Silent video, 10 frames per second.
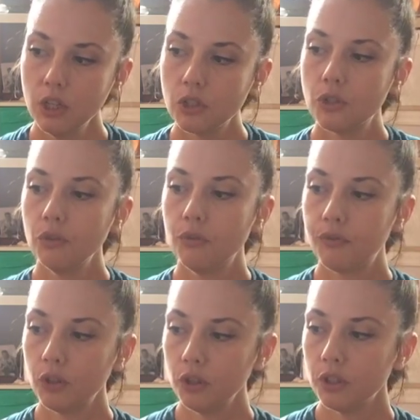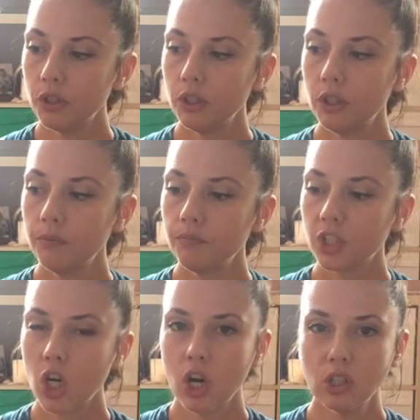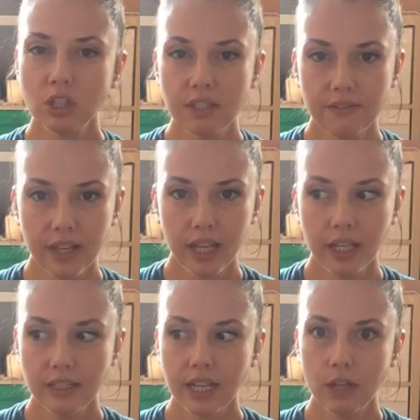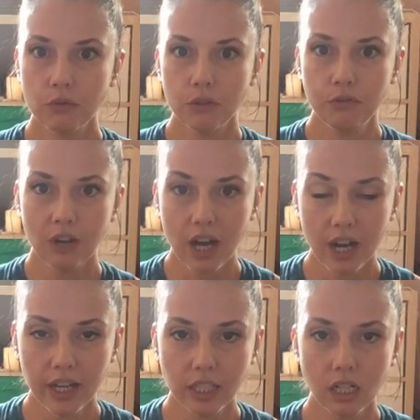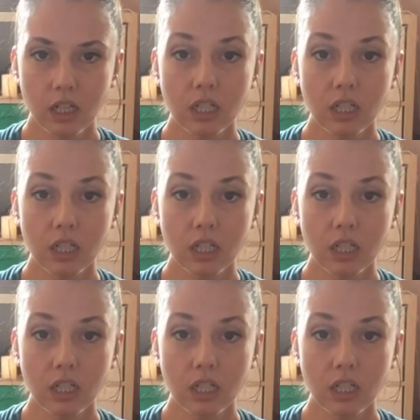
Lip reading: to further cultivate and refine our